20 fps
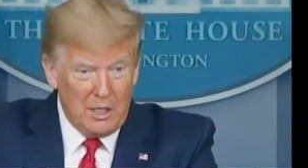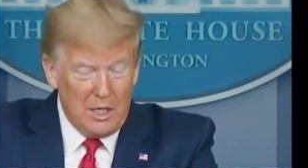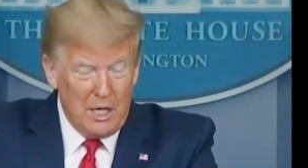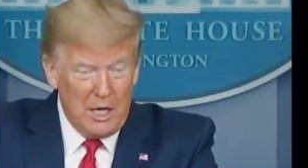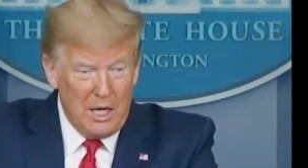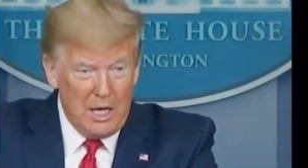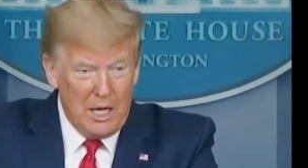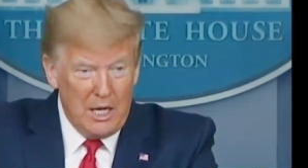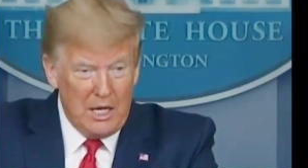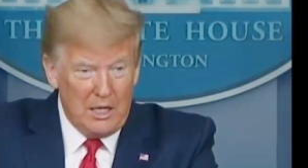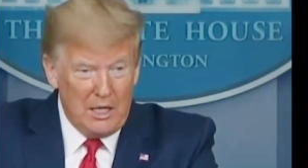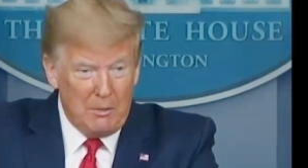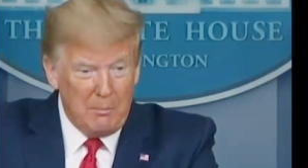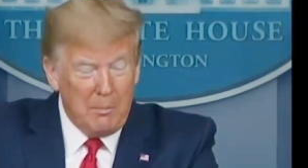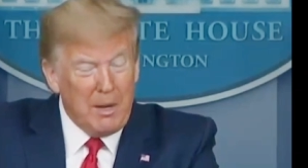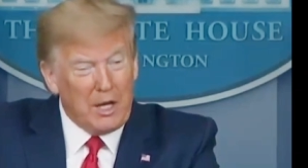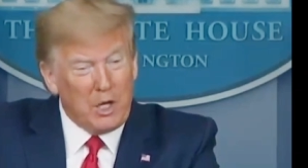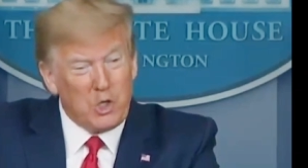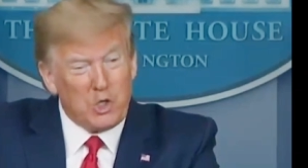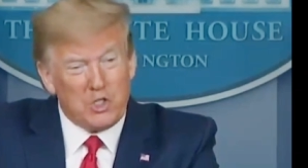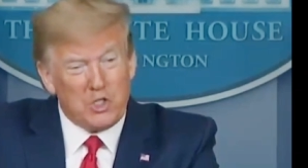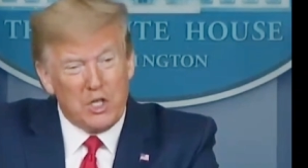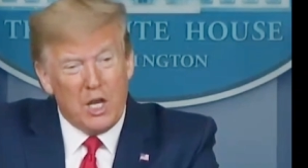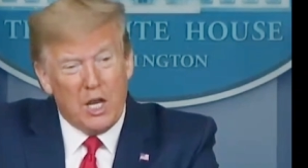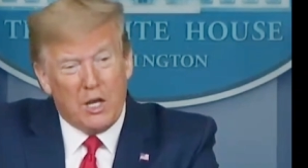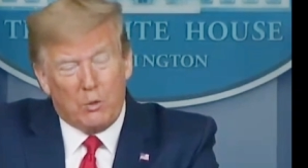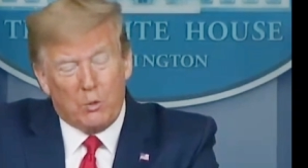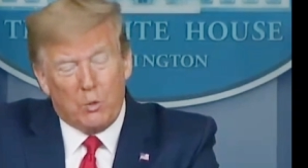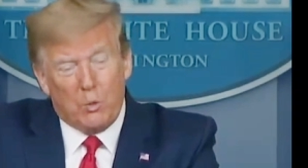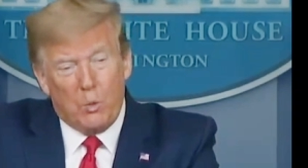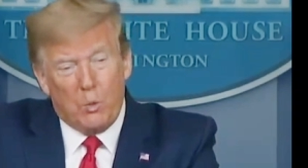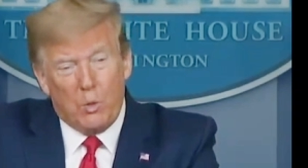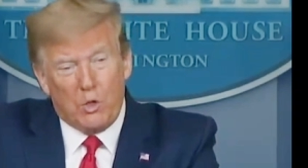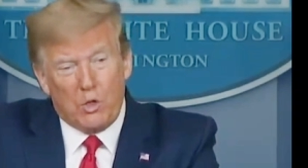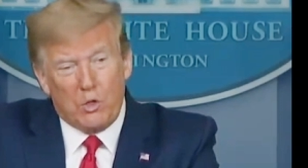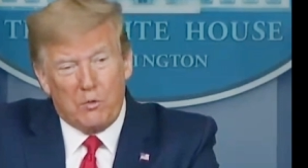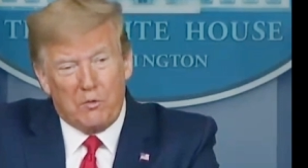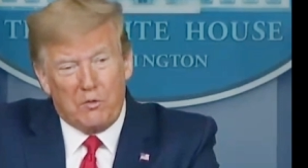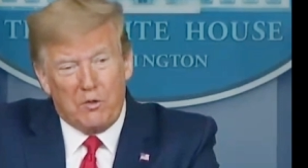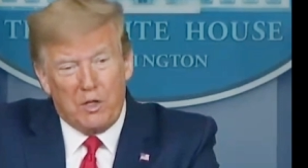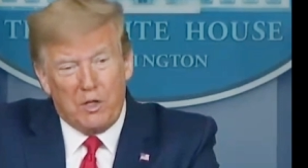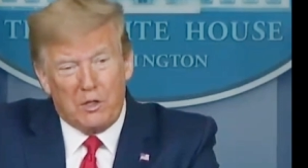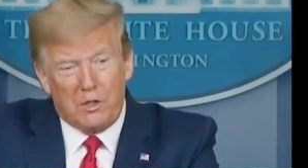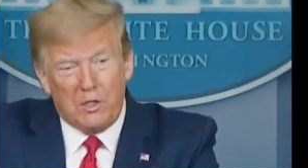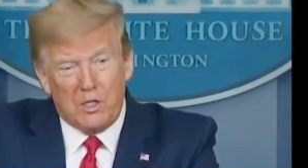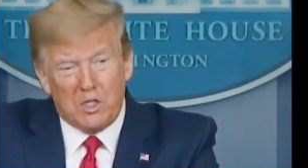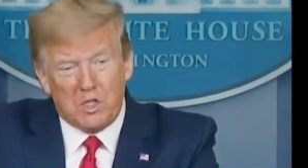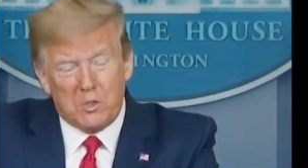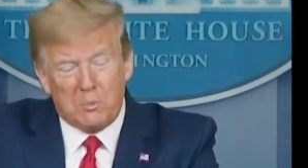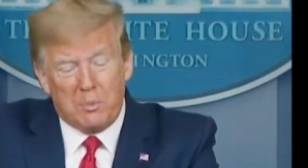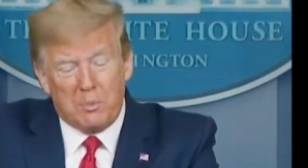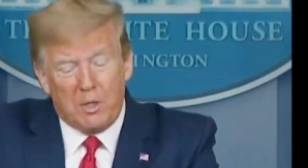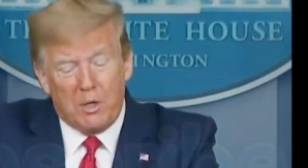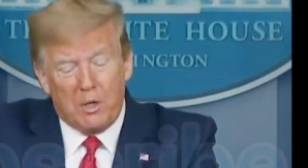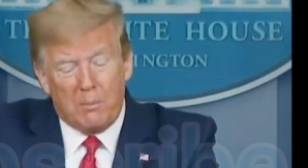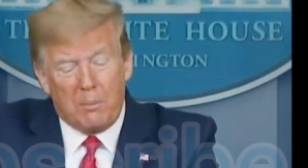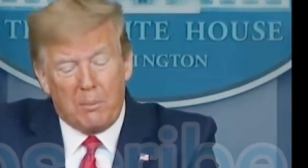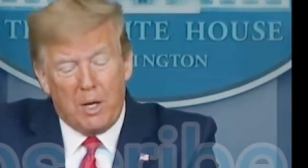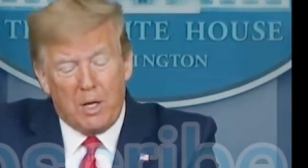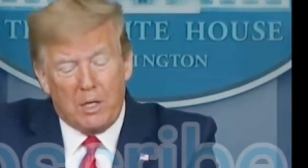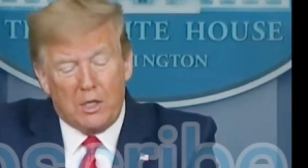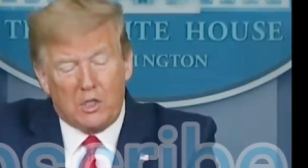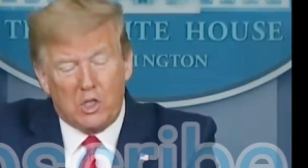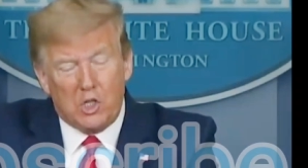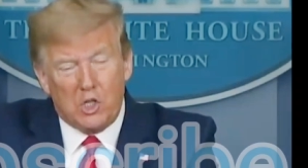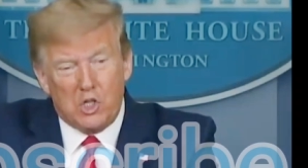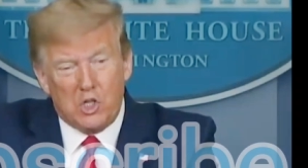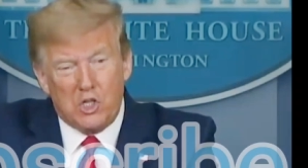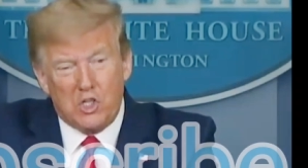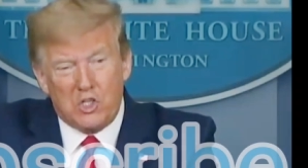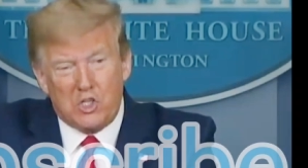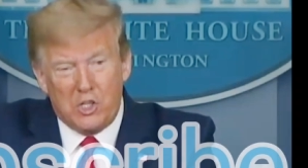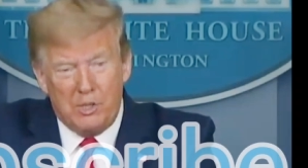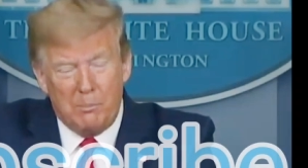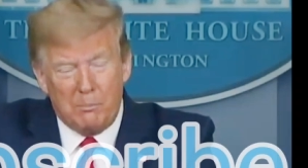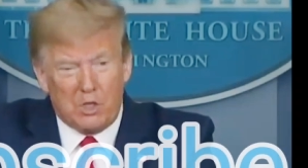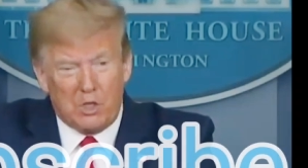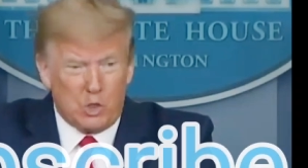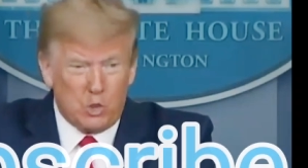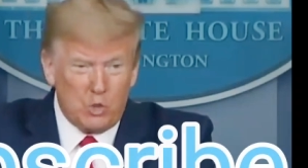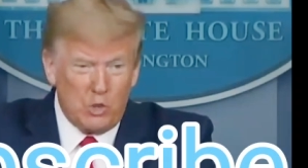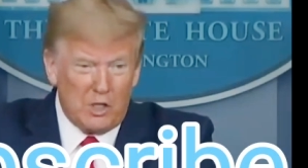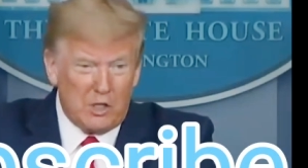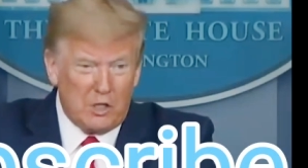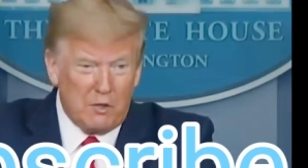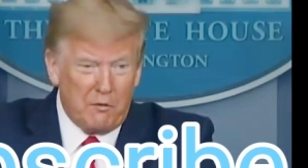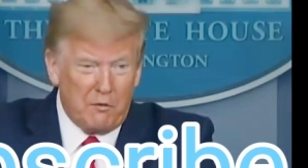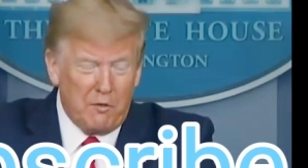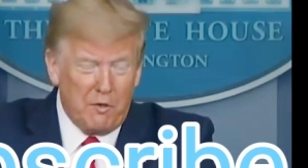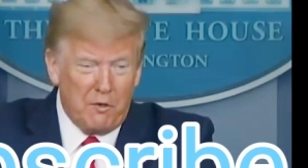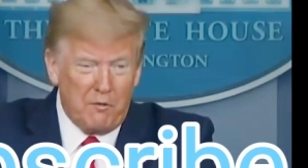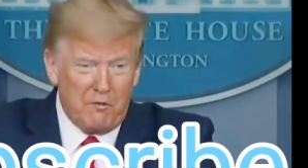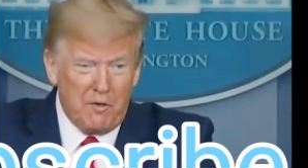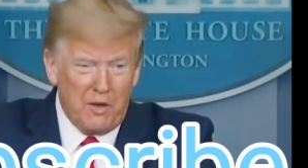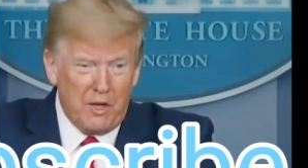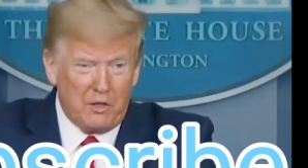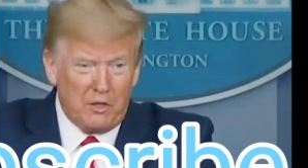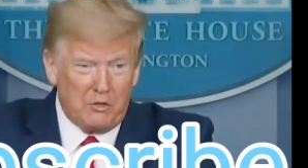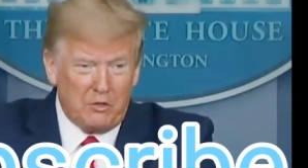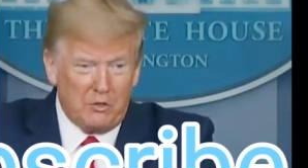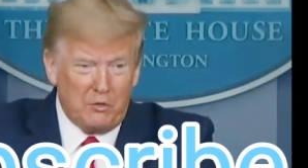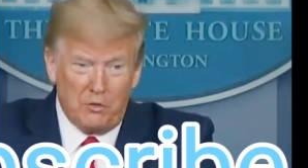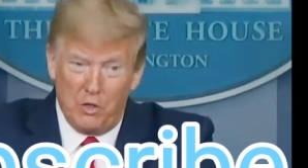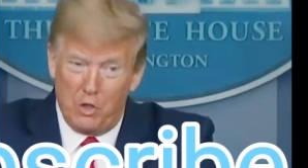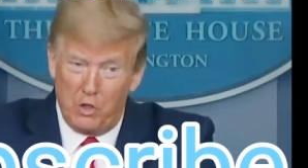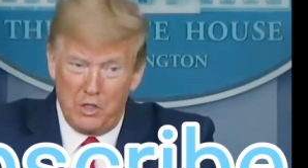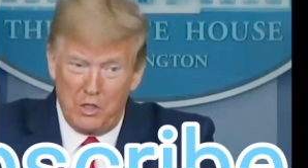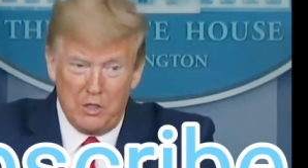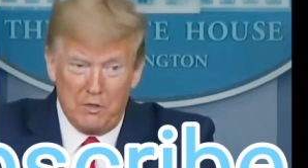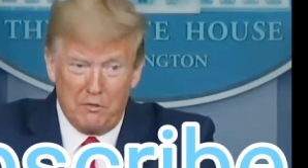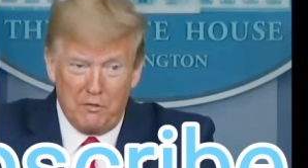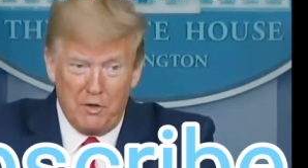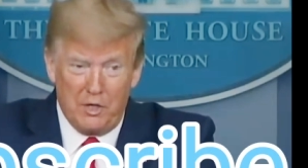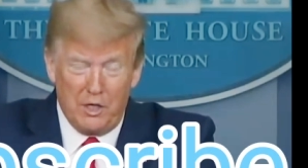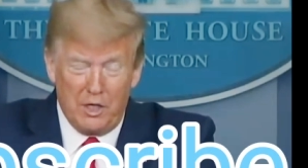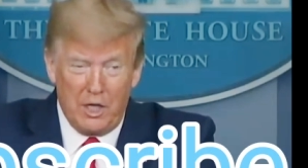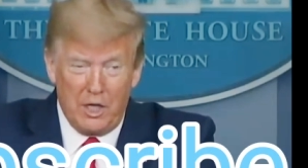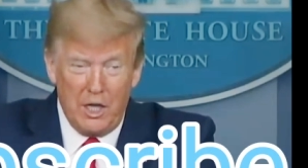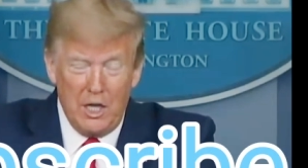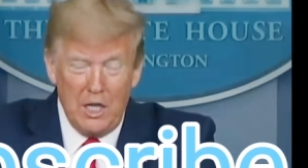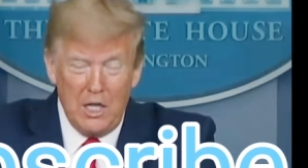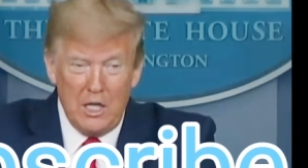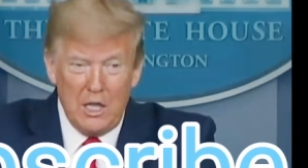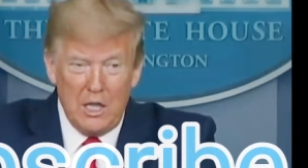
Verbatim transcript: and it matters not what your faith is, but our politicians seem to treat different faiths very differently,